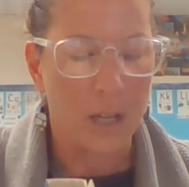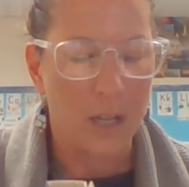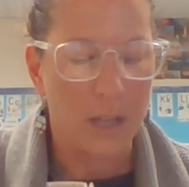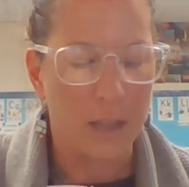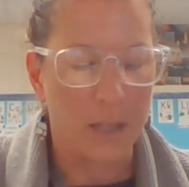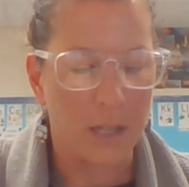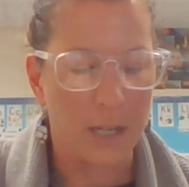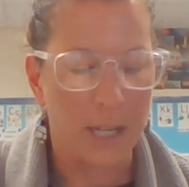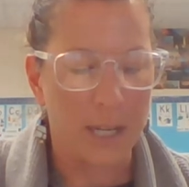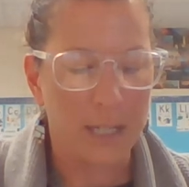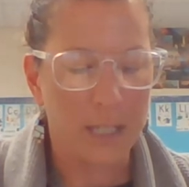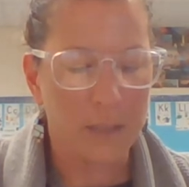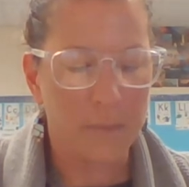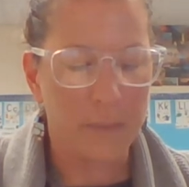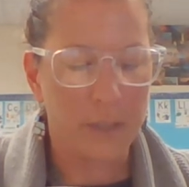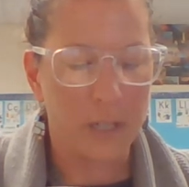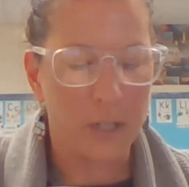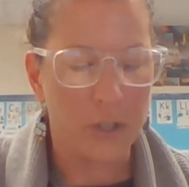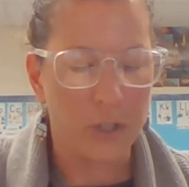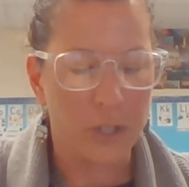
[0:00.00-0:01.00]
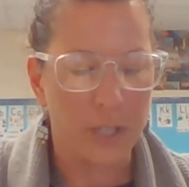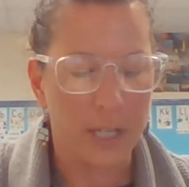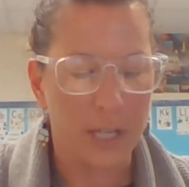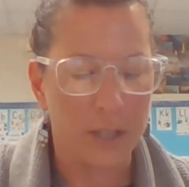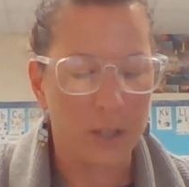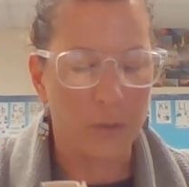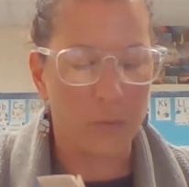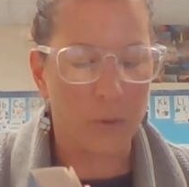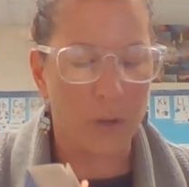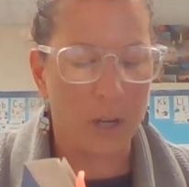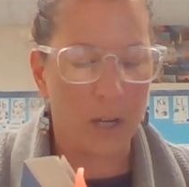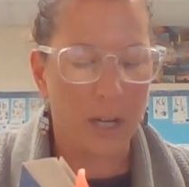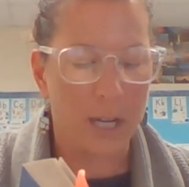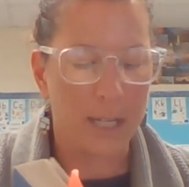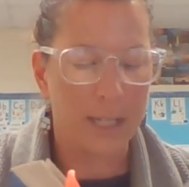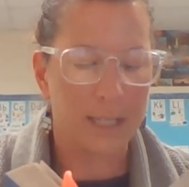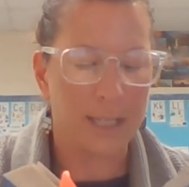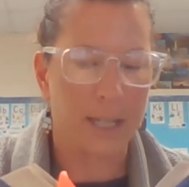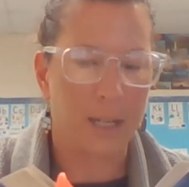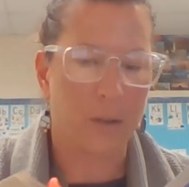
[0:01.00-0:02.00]
The next minute she had the
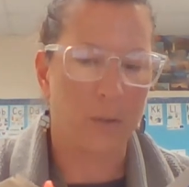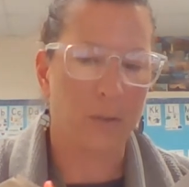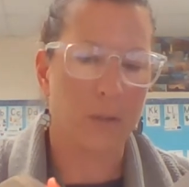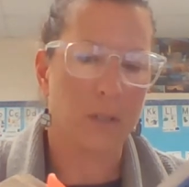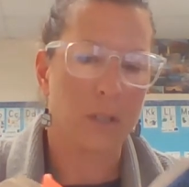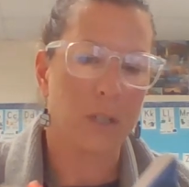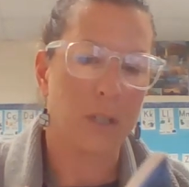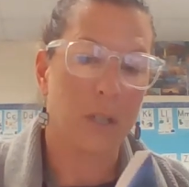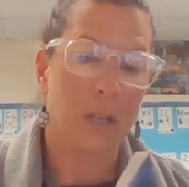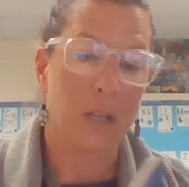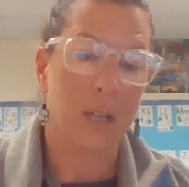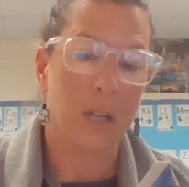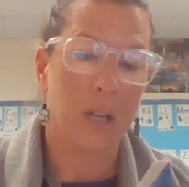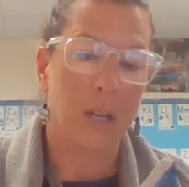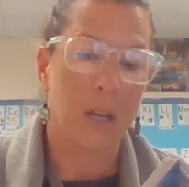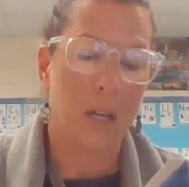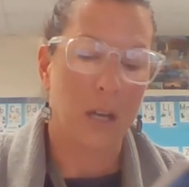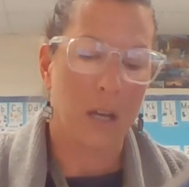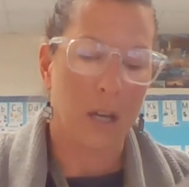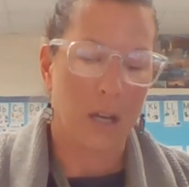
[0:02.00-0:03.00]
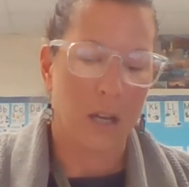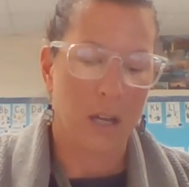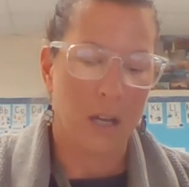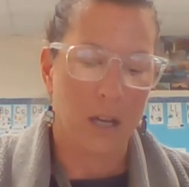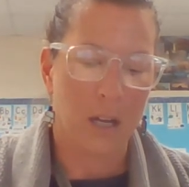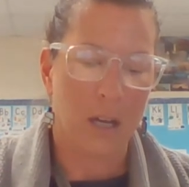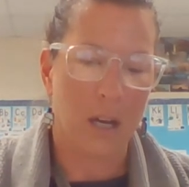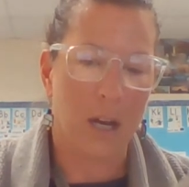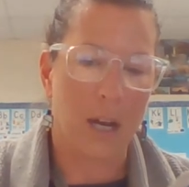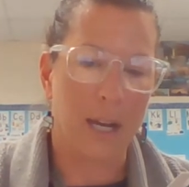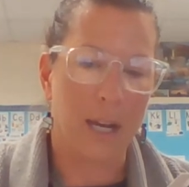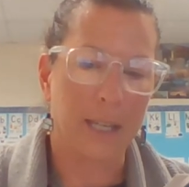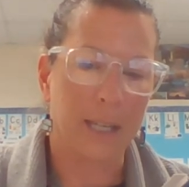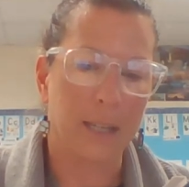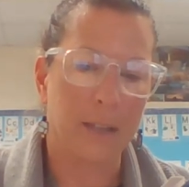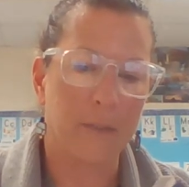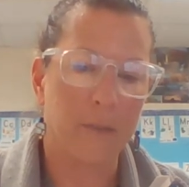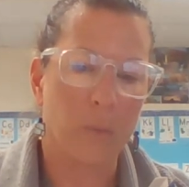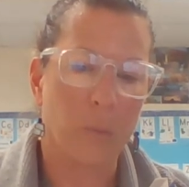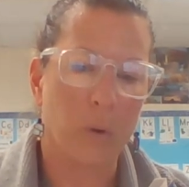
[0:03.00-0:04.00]
rawhide down, I
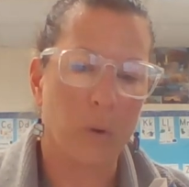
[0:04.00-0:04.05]
give